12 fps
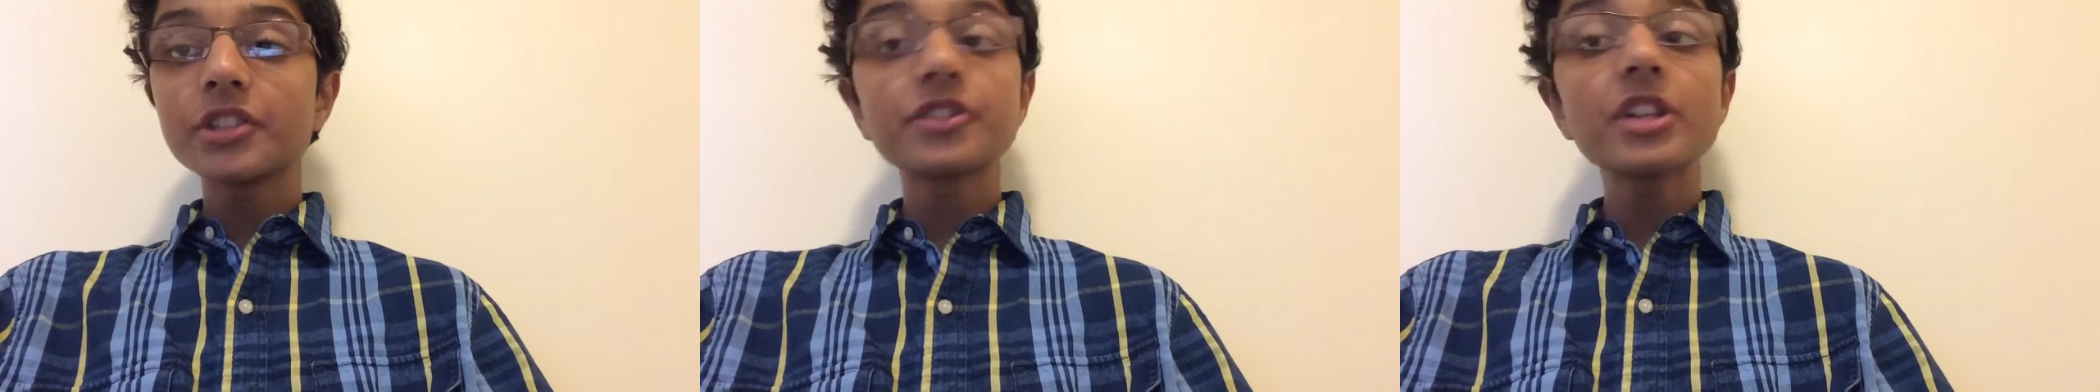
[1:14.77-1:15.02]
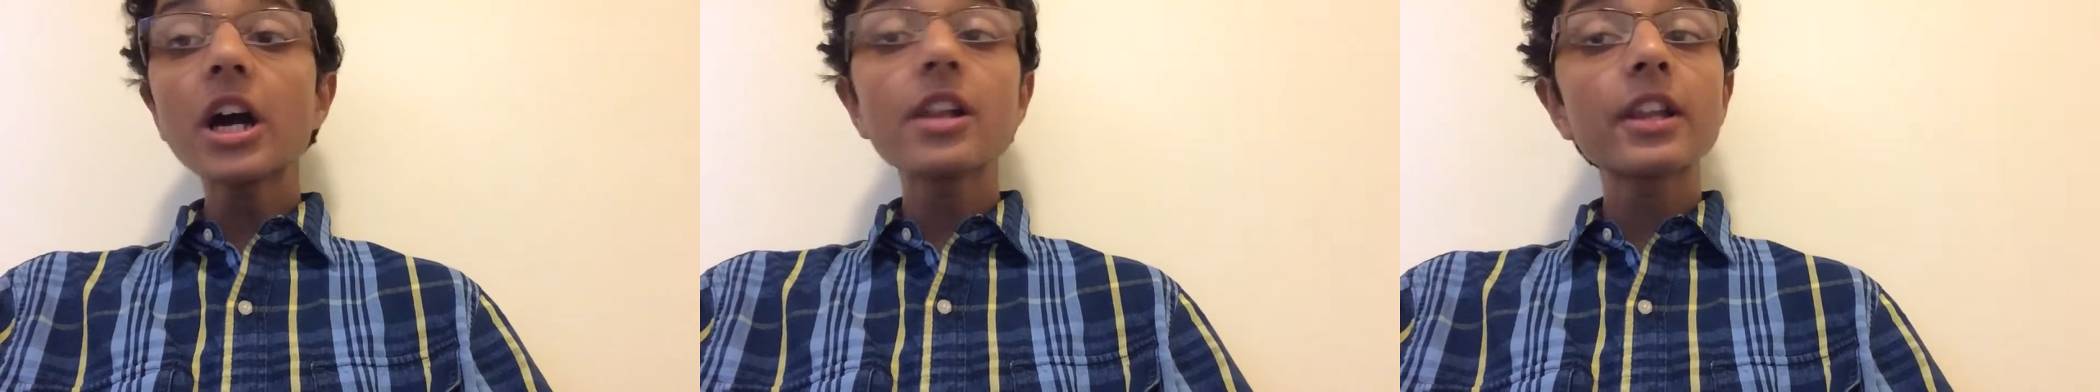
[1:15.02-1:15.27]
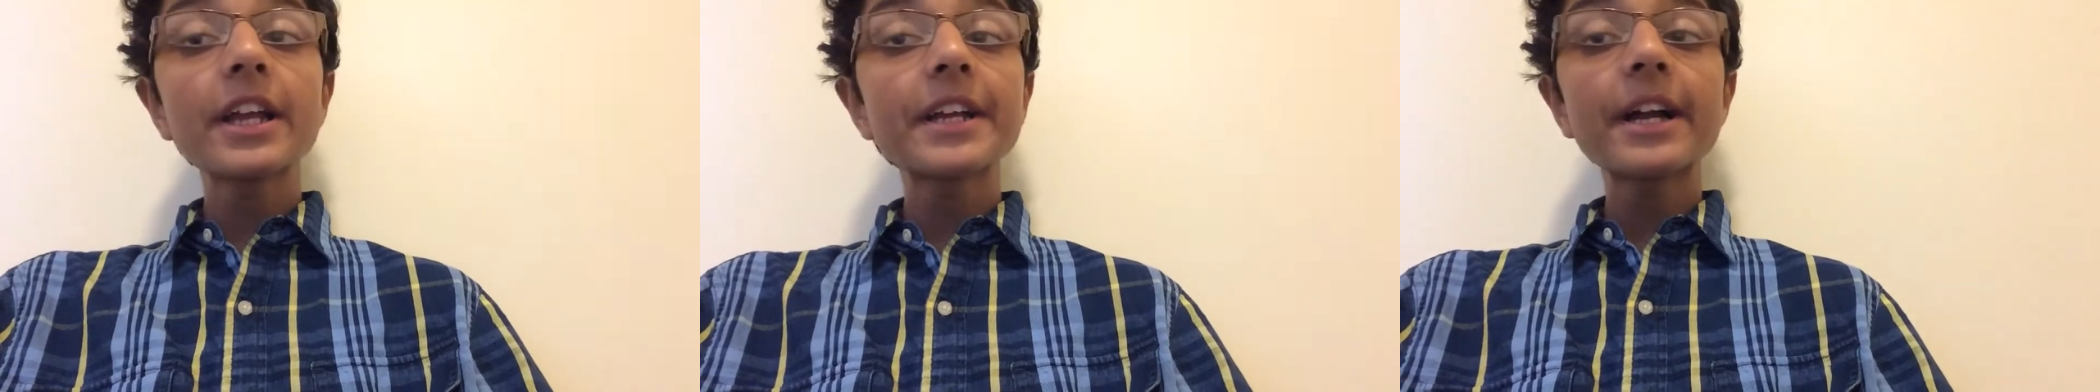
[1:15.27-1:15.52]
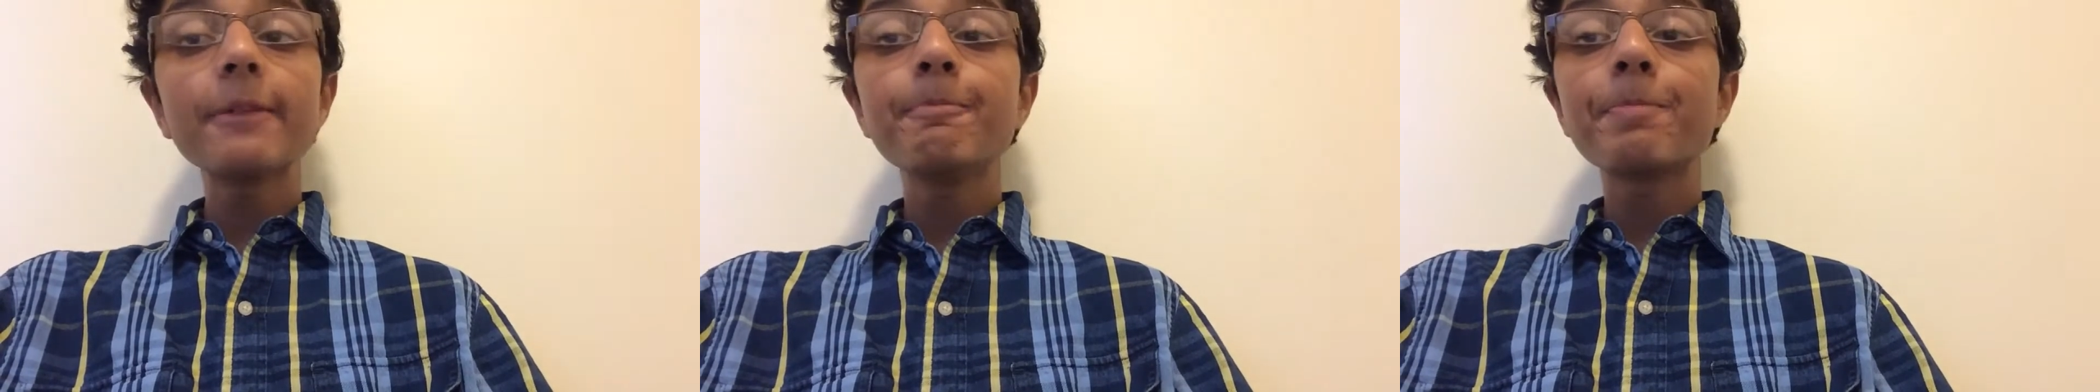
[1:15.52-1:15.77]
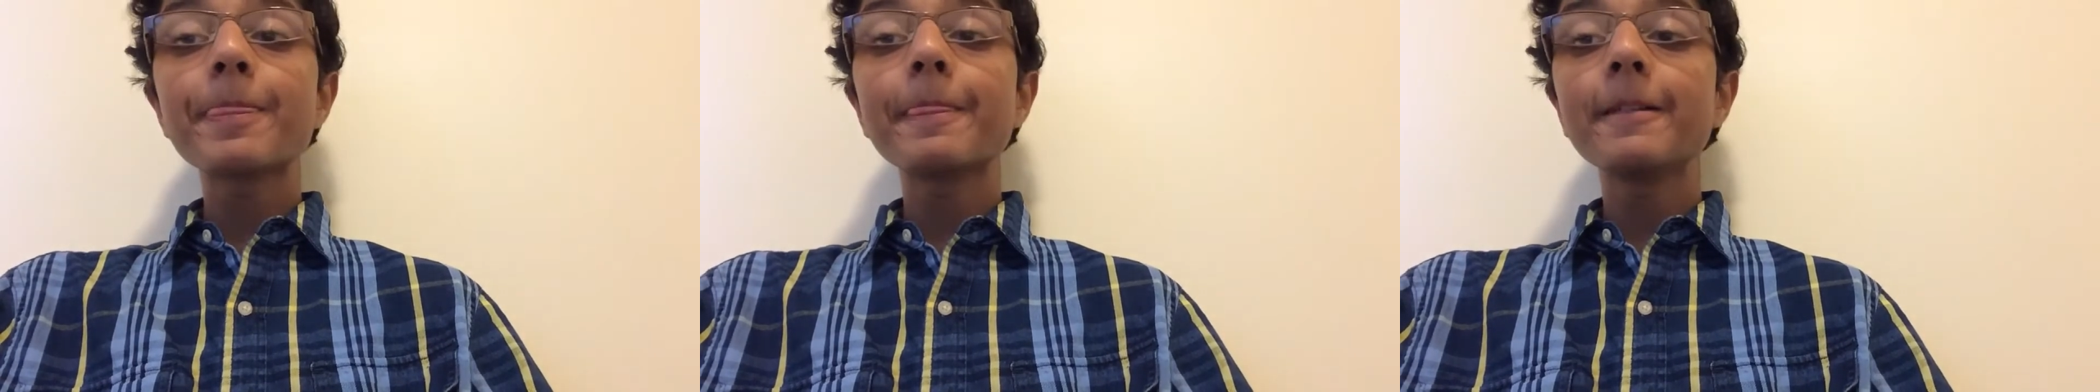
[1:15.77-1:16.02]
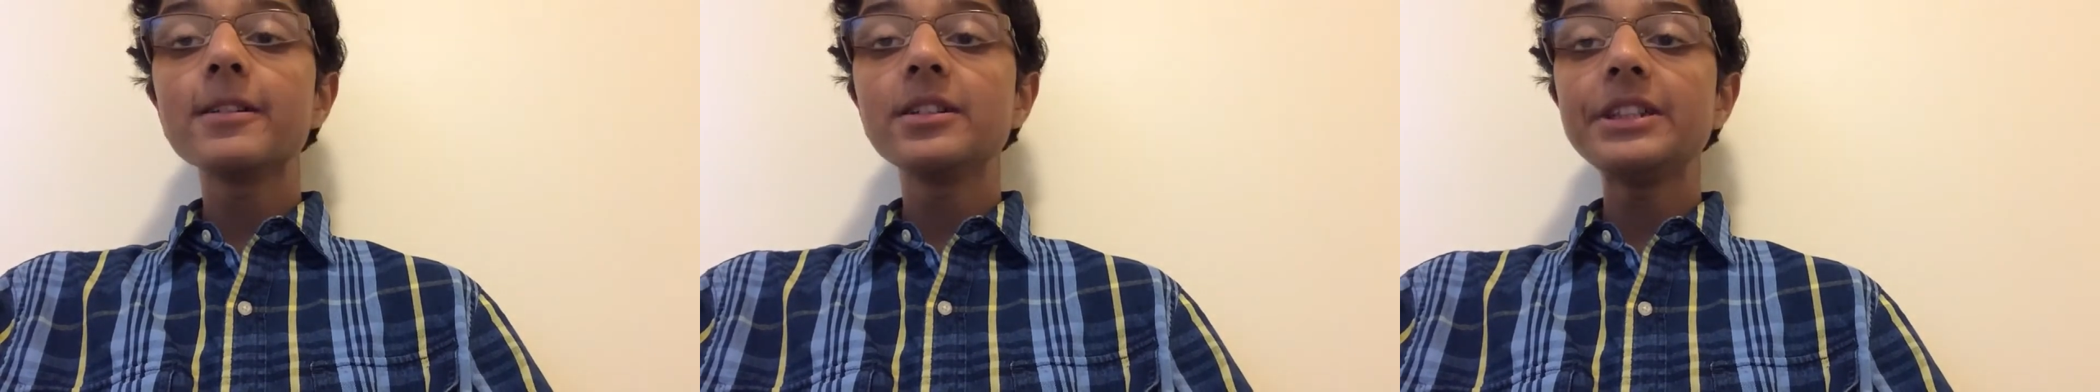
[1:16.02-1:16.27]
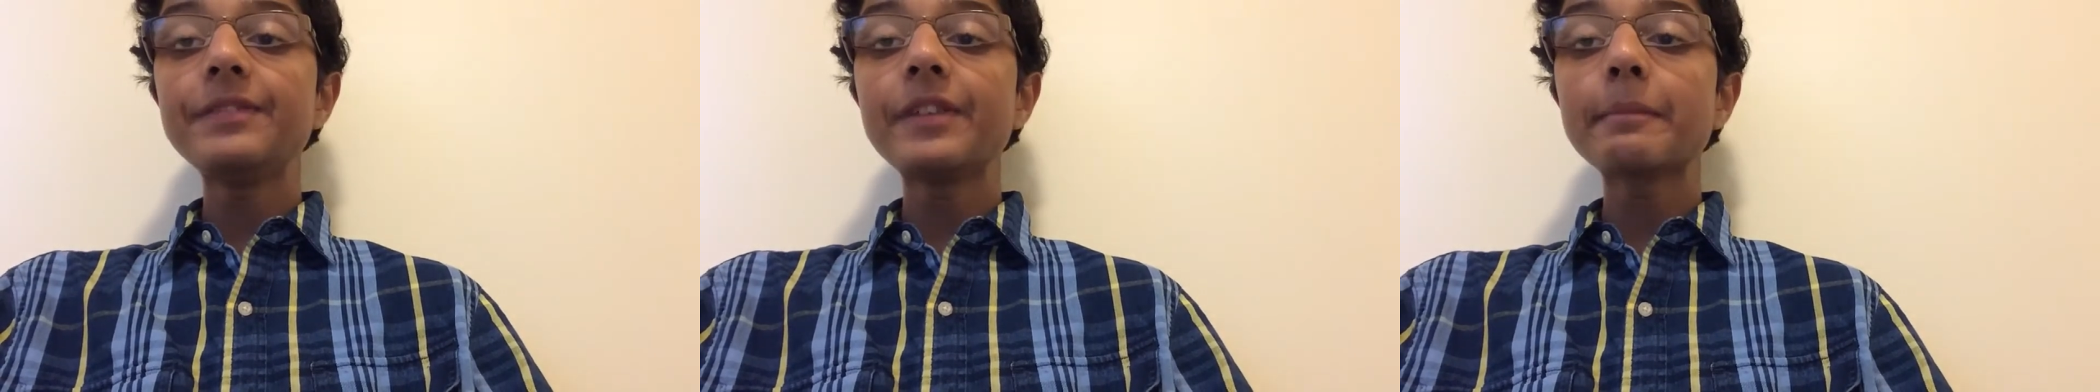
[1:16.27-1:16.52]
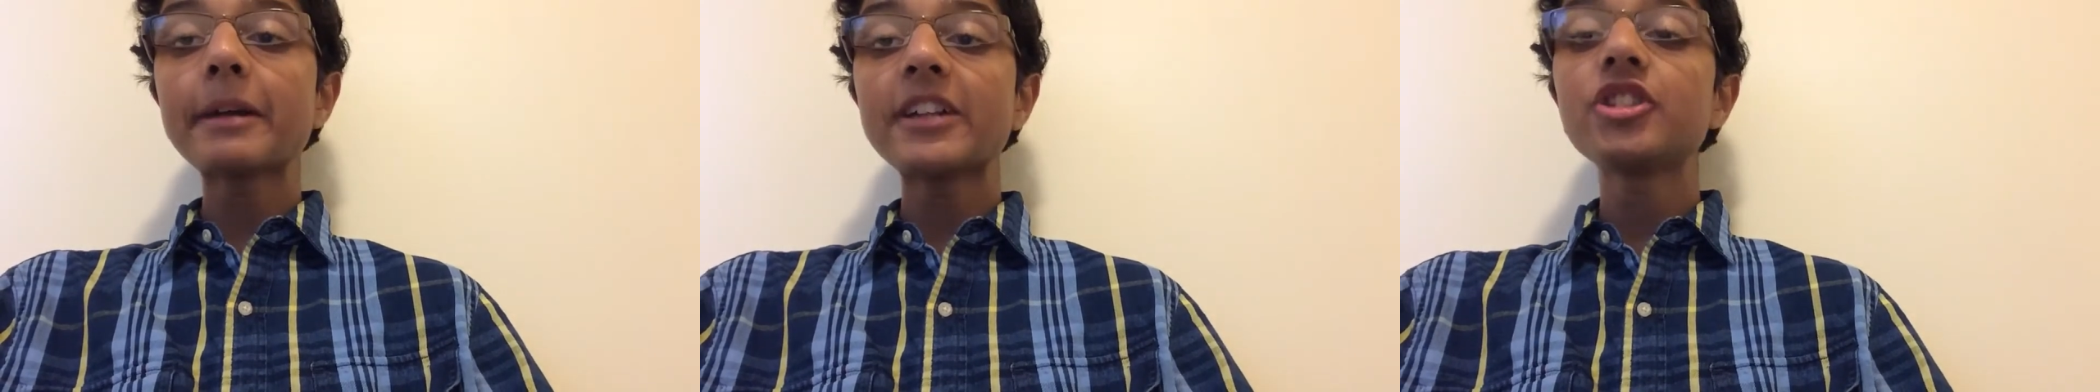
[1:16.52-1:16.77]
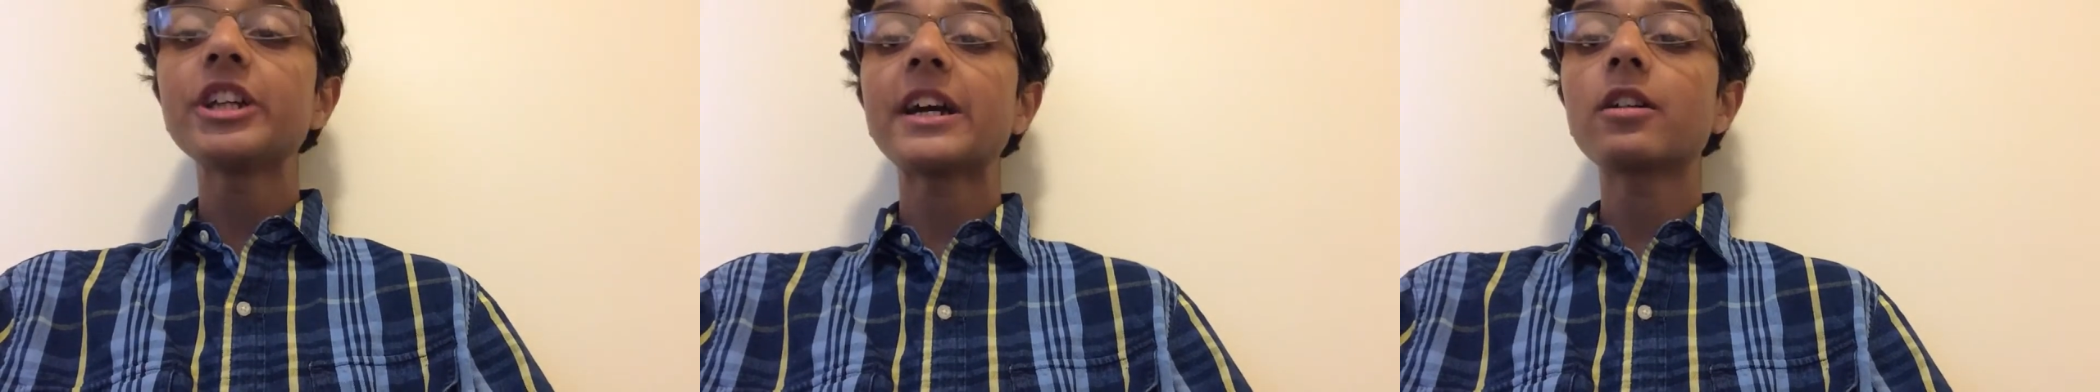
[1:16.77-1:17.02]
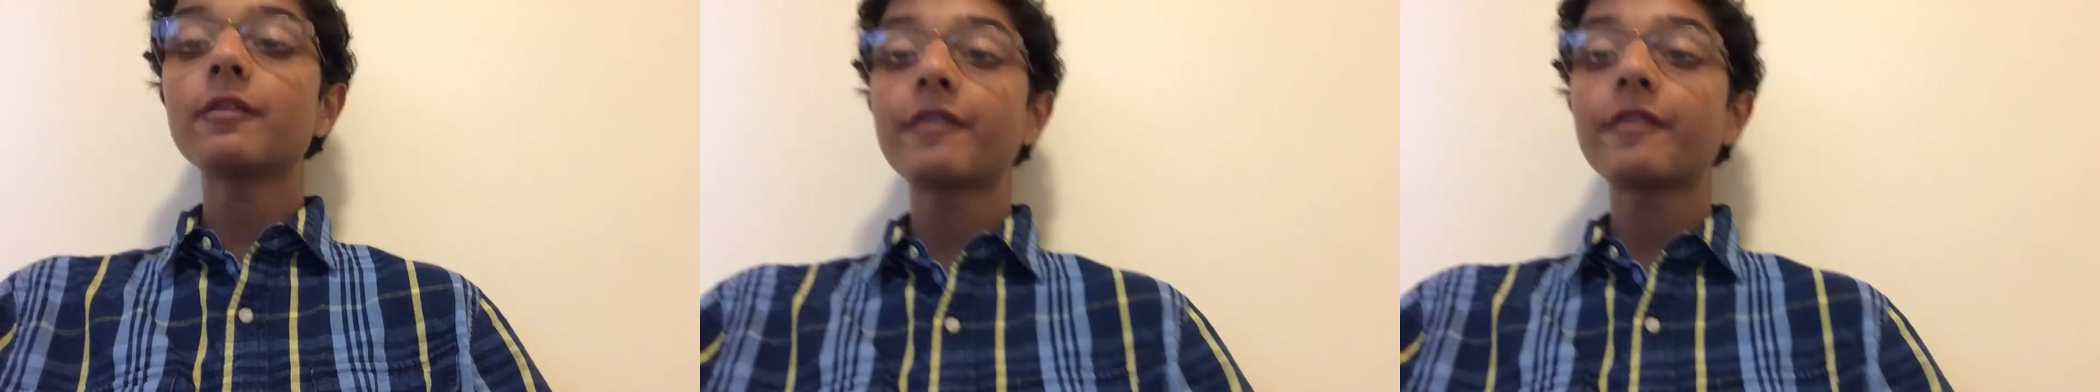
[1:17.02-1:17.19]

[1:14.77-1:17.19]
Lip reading: It's not like I'm leaving my channel